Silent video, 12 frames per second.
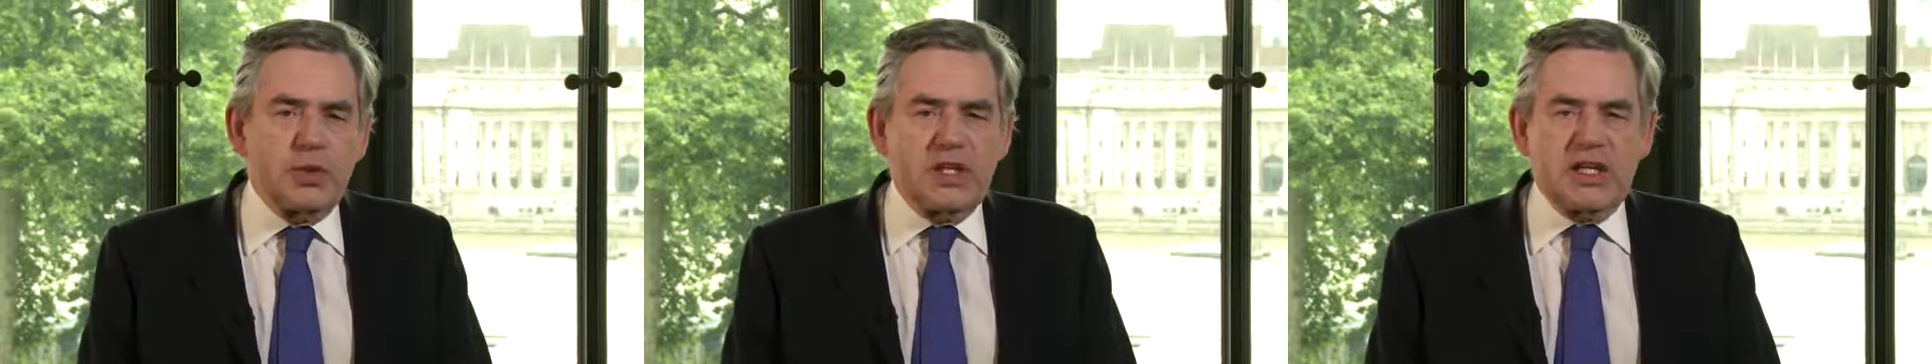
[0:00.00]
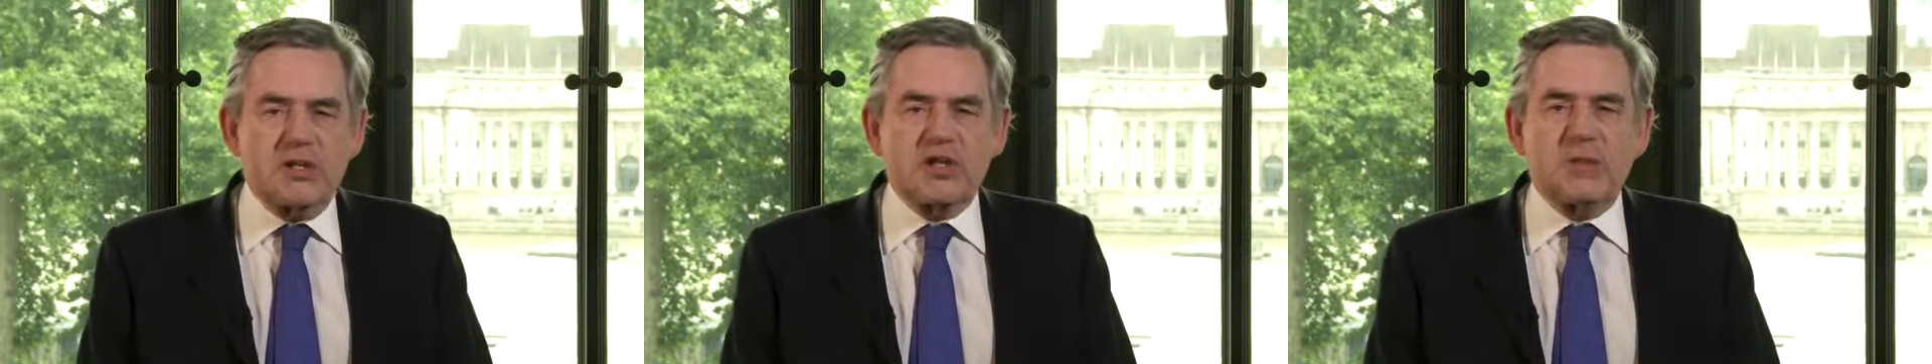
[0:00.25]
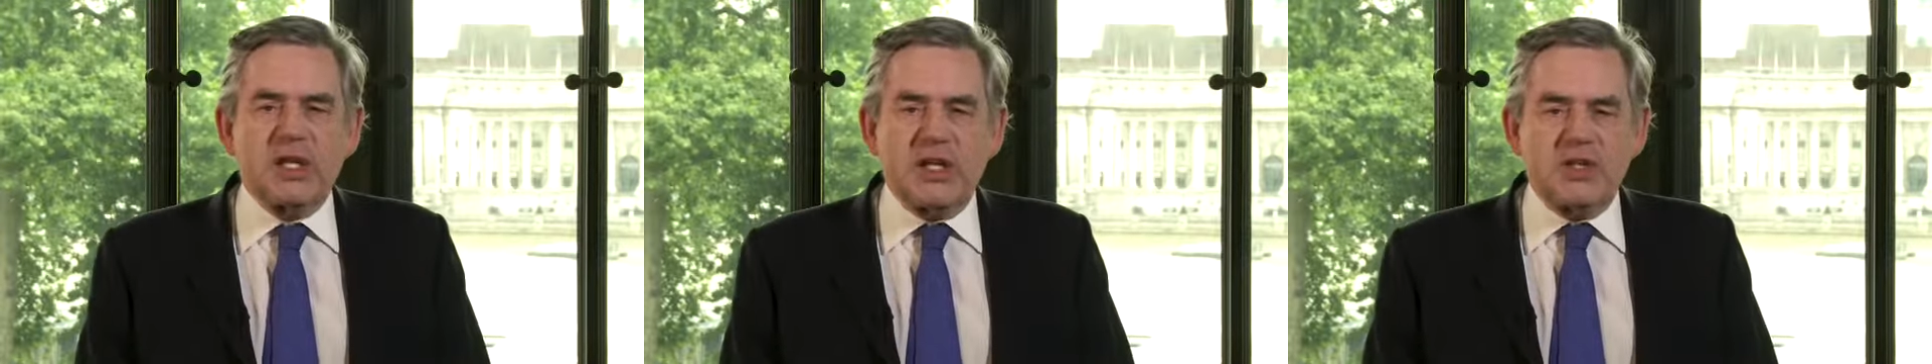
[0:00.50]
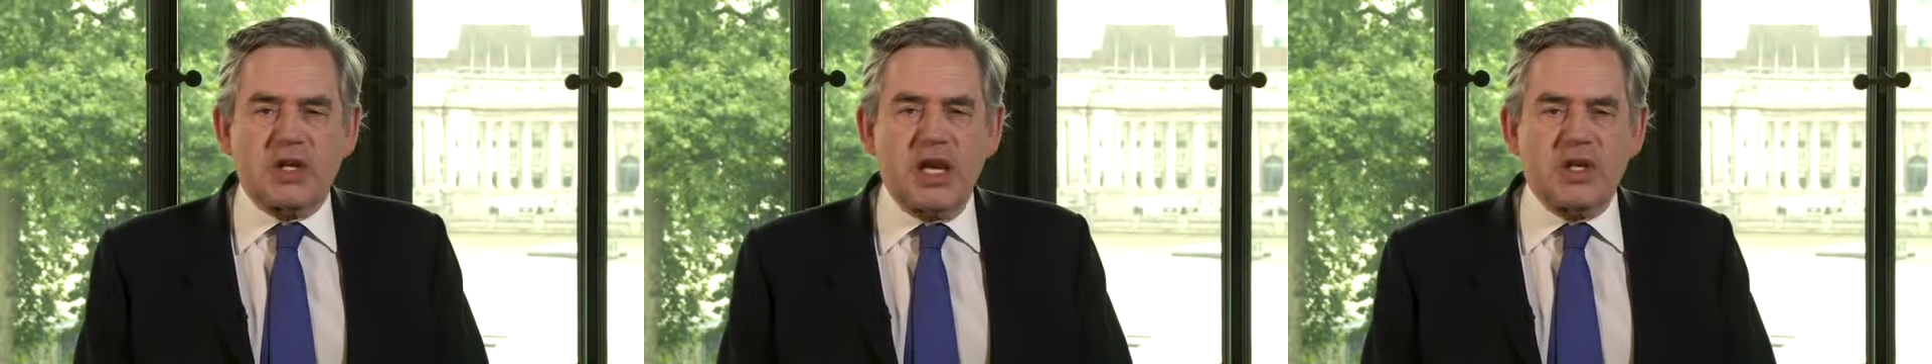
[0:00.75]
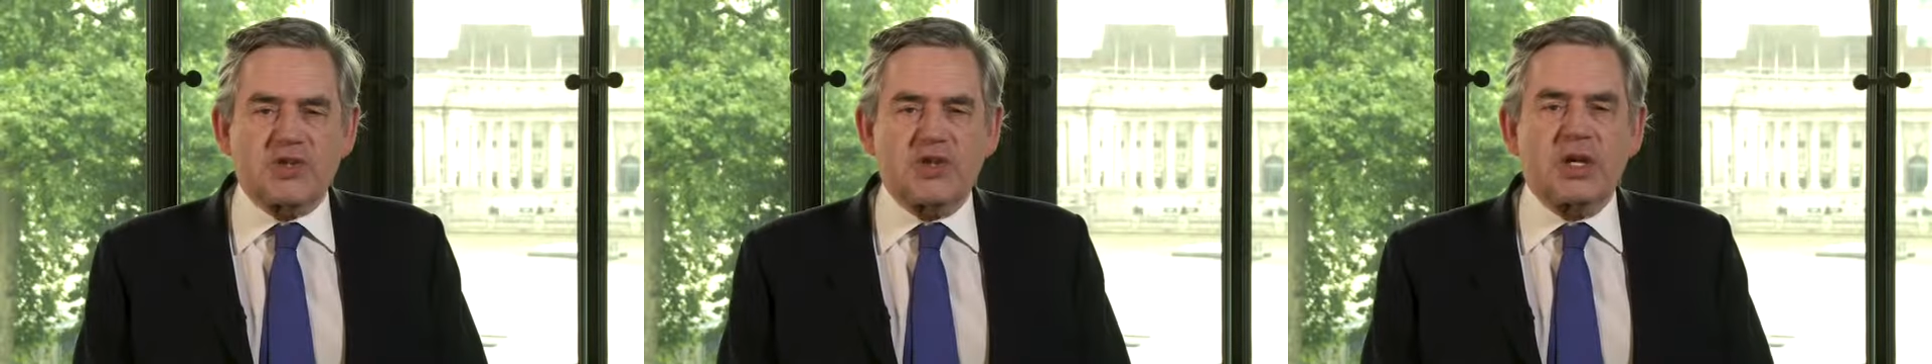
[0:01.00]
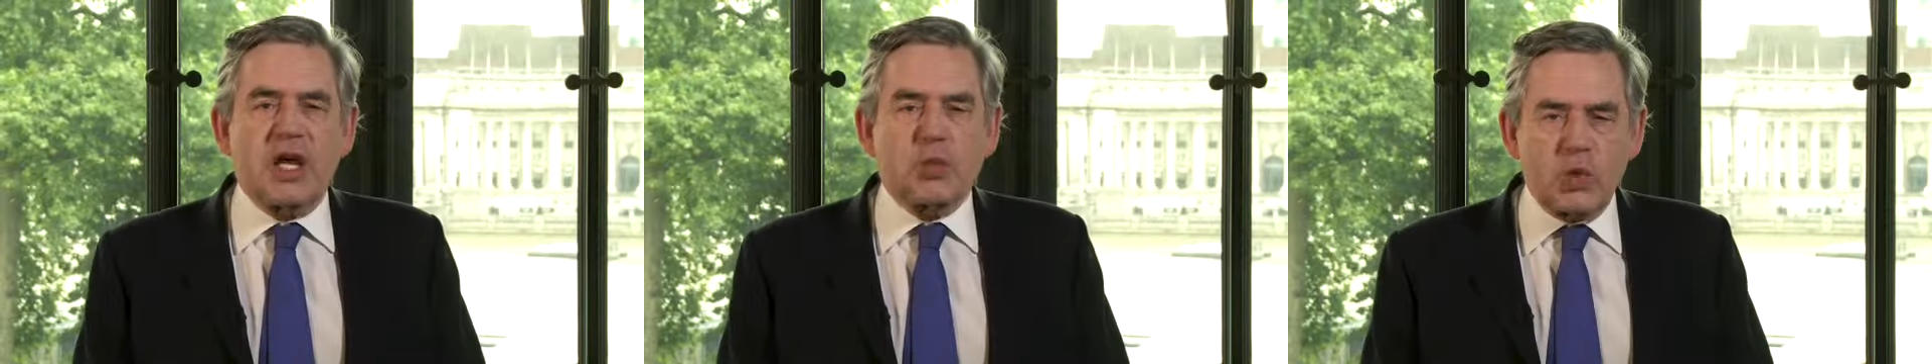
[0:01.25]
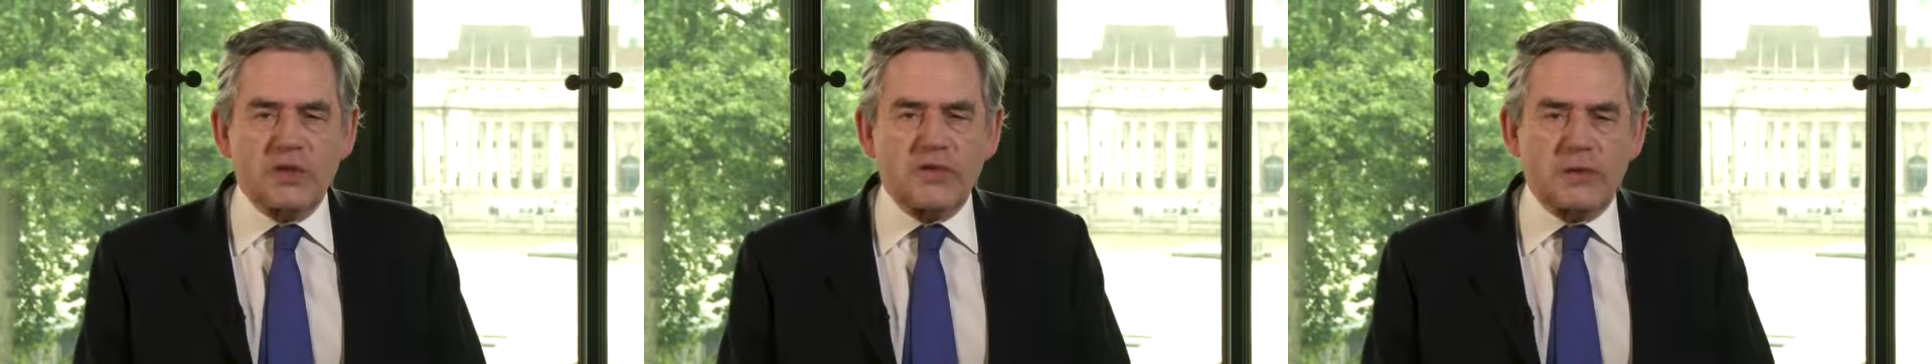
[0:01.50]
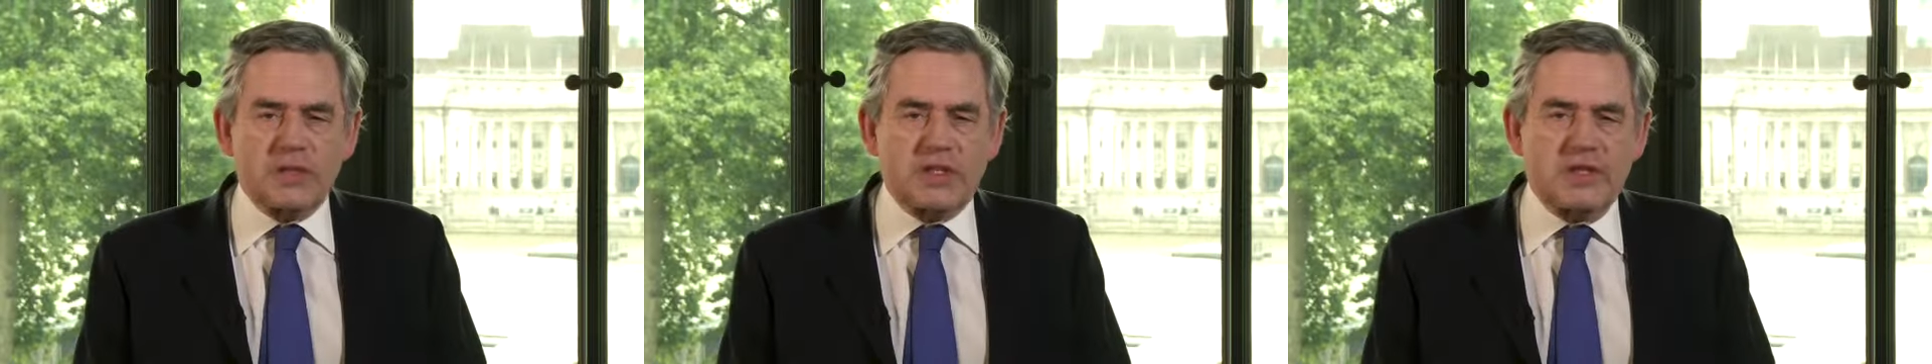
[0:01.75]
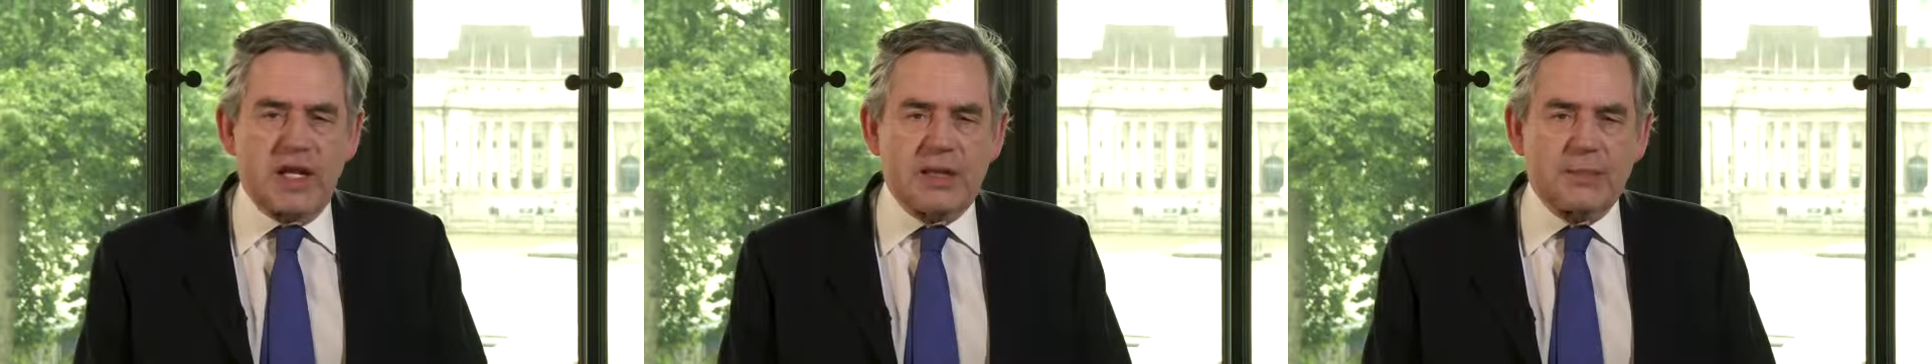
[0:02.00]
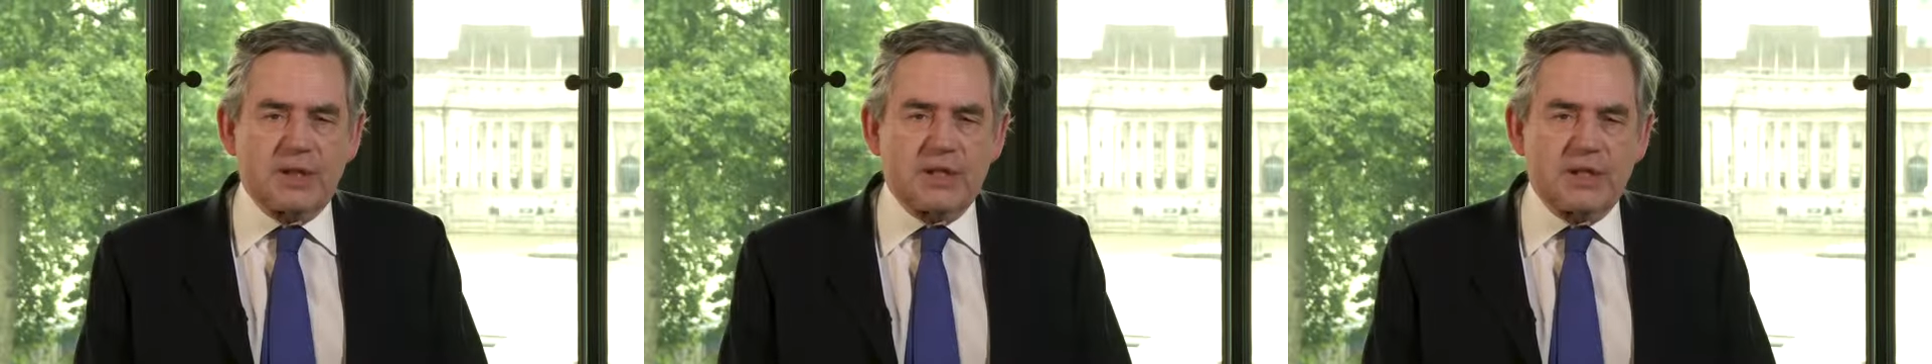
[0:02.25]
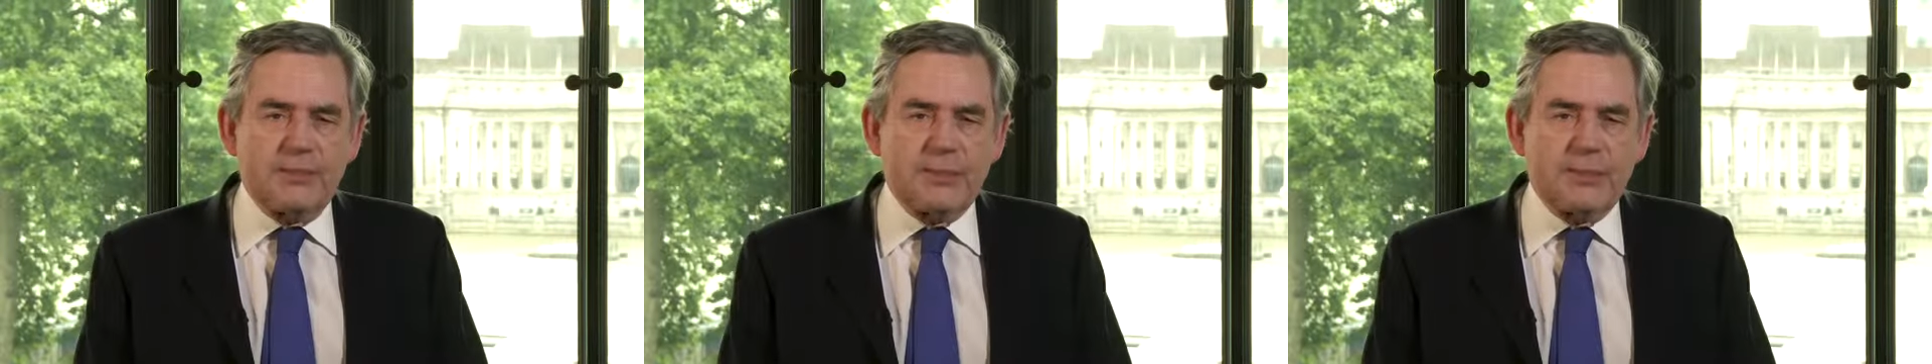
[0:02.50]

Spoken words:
leadership in education and workforce development.